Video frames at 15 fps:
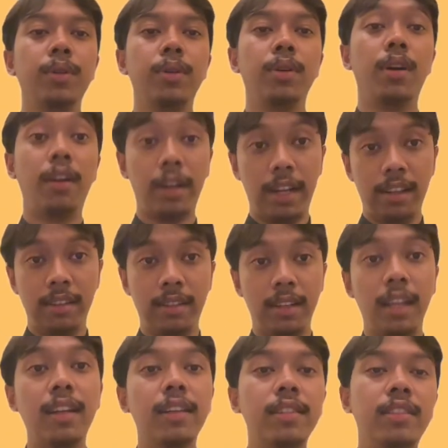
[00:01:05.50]
Alright,
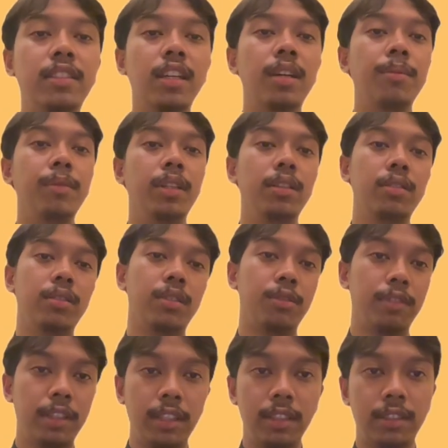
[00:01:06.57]
let us jump into the
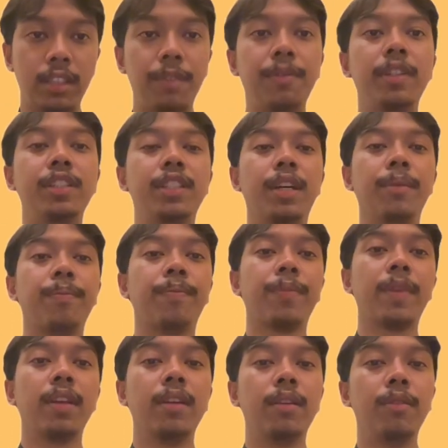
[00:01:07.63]
Wernicke'S aphasia.
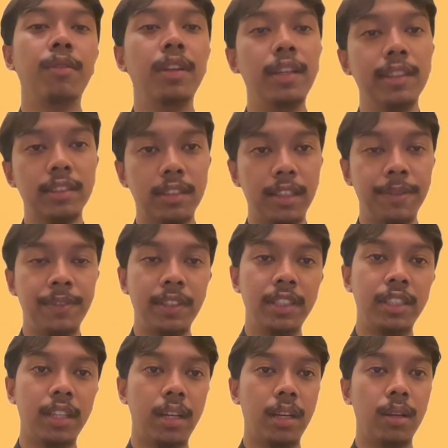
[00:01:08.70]
Wernicke'S
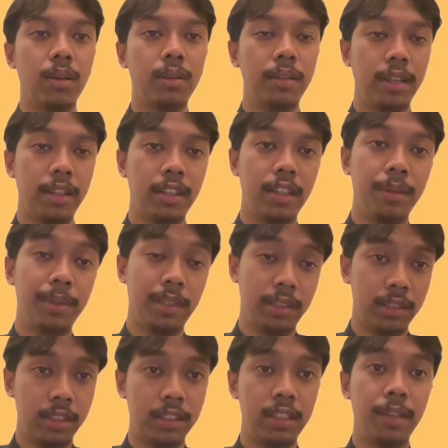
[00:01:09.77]
aphasia, or the other name
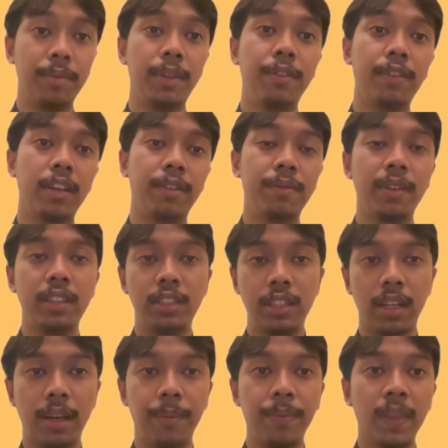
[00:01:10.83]
is receptive
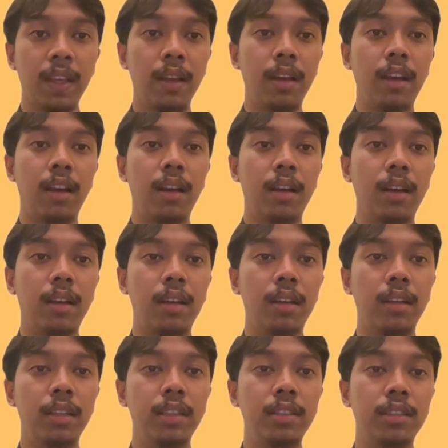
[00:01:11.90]
aphasia,
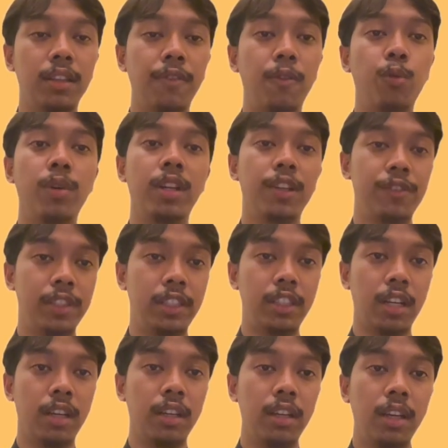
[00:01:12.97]
is affluent
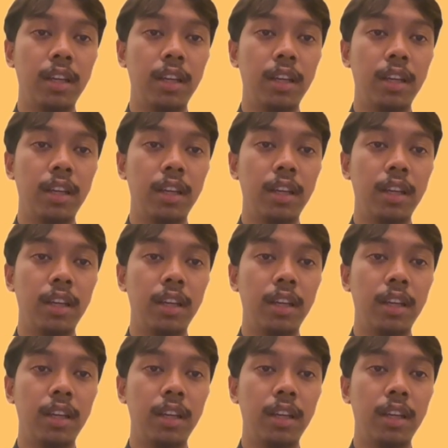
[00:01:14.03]
aphasia.